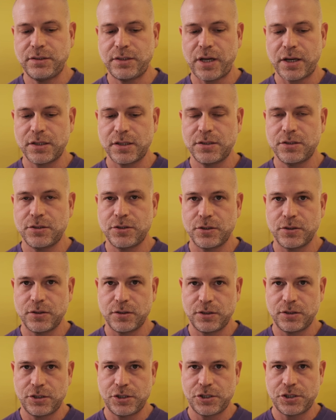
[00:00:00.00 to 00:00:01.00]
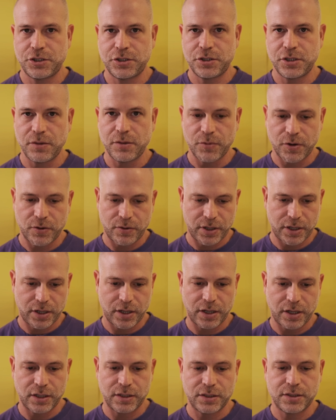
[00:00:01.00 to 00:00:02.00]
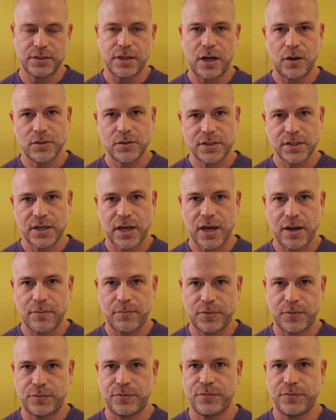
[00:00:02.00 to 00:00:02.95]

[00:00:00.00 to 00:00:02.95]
textured, shimmering soundscape.